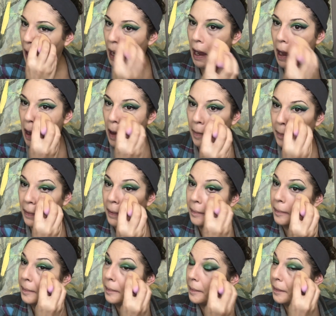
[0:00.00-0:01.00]

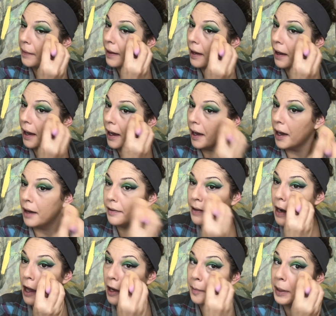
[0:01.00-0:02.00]

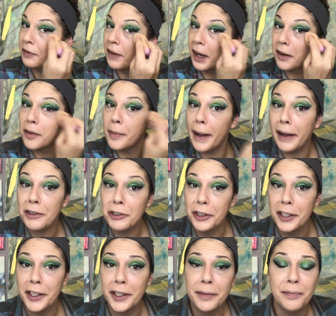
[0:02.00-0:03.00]
Not a big fan of The
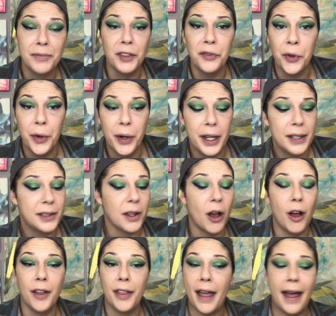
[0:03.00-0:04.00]
Bachelor, The Voice,
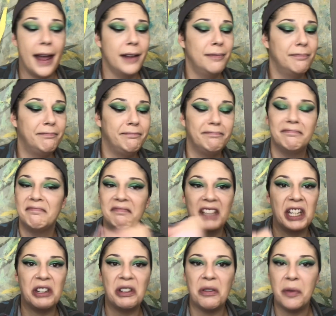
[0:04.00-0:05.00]
all that.
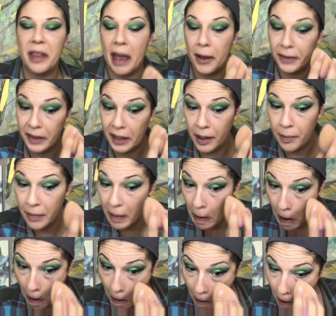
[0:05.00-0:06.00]
Can do without them.
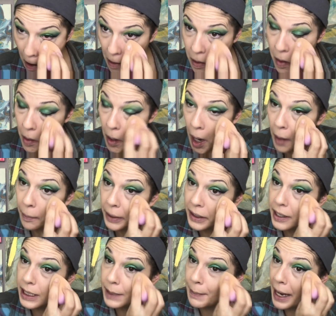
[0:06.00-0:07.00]
But
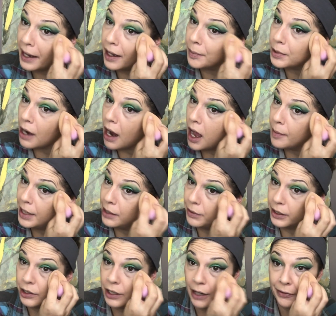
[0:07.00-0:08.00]
this makeup drama
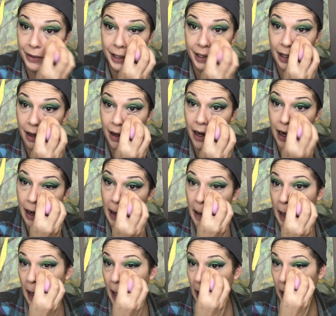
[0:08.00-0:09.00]
with Jeffree Star
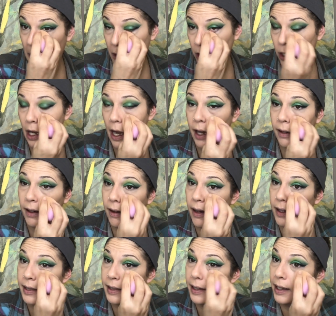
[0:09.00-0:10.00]
and Shane
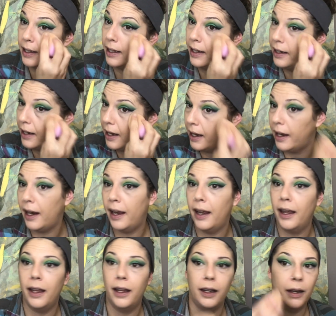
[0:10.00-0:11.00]
Dawson
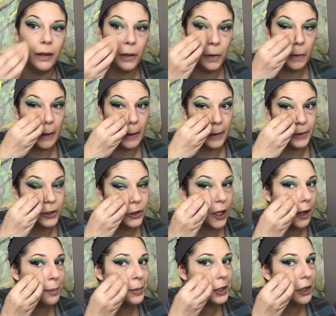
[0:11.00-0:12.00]
and who else?
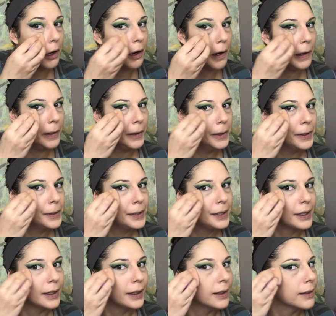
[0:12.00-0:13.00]
James
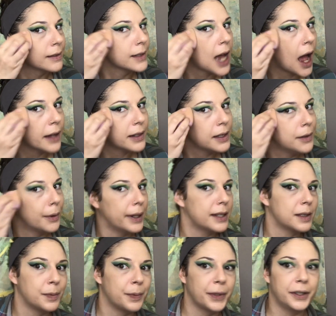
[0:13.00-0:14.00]
Charles and Tati
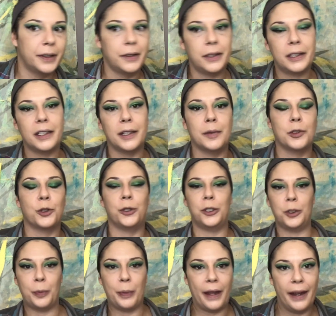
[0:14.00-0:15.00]
Westbrook and
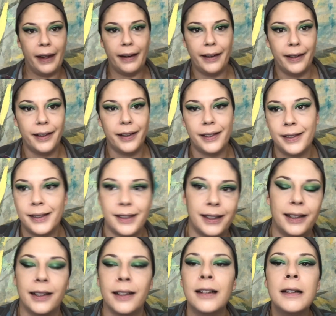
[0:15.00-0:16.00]
Trisha Paytas
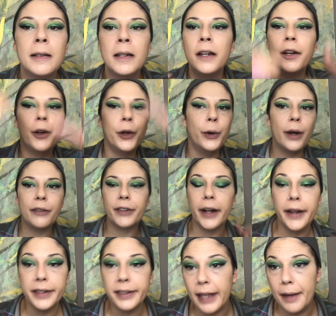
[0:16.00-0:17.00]
and whoever
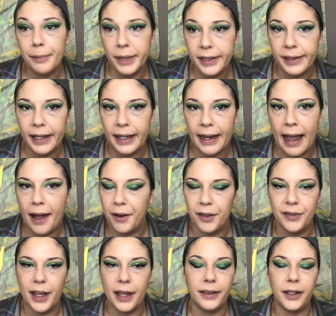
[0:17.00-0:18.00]
else I'm missing out
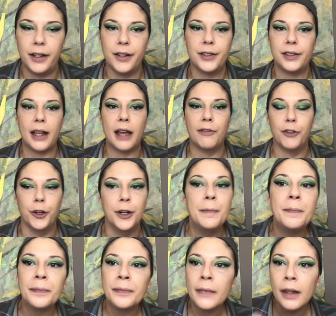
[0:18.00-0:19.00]
of that. There are several.